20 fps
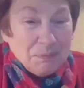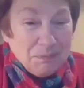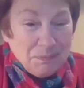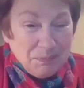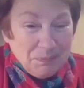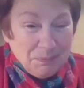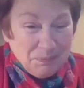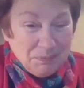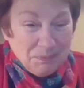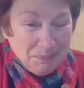
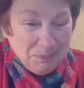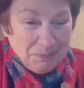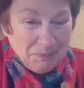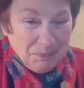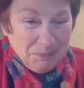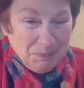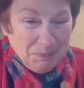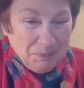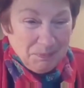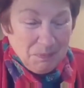smiling.
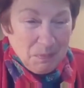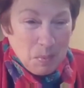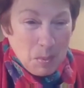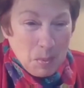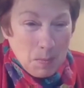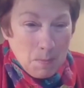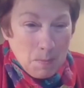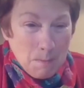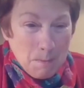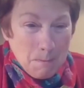Cake,
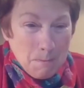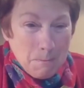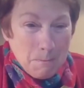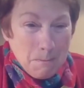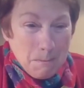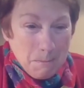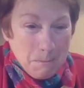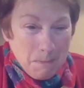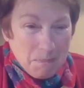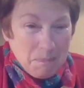yeah,
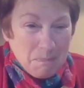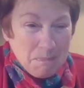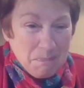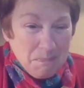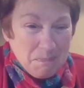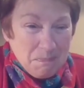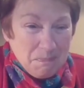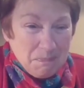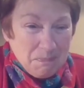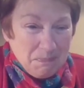because it's
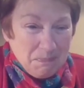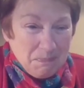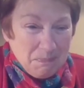probably the